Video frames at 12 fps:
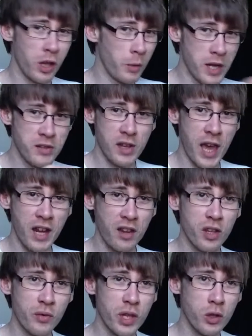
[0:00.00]
otherwise the end of
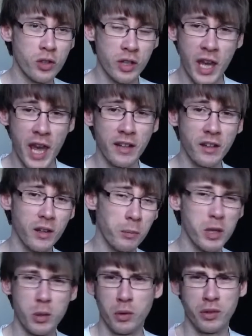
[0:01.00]
this video is going to get edited,
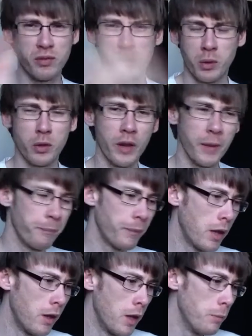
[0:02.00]
but you won't, you won't know that.
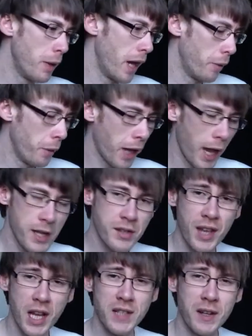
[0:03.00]
But anyway, guys,
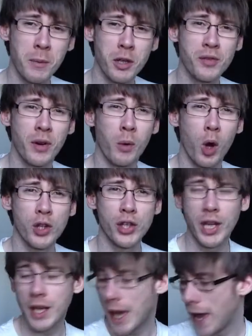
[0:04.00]
thanks very much for
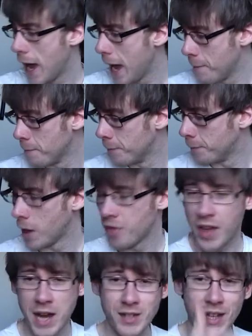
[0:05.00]
watching, um,
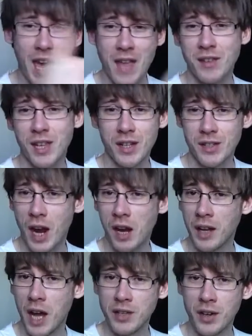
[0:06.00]
and thanks again, Sega
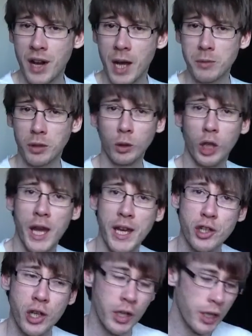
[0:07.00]
Saturn Lad, you're an absolute
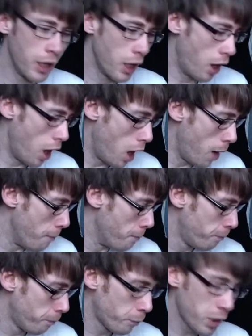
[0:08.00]
ledge.
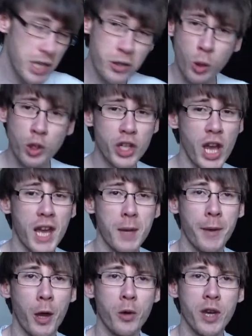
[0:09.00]
Um, please go and check
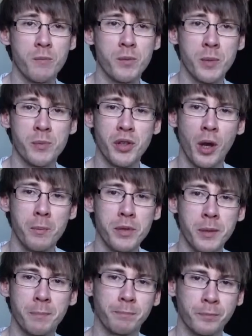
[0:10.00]
him out. Give him some
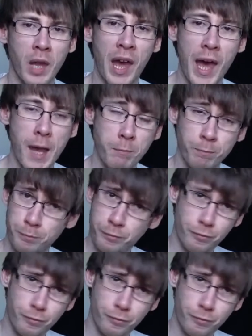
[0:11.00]
subs. Um,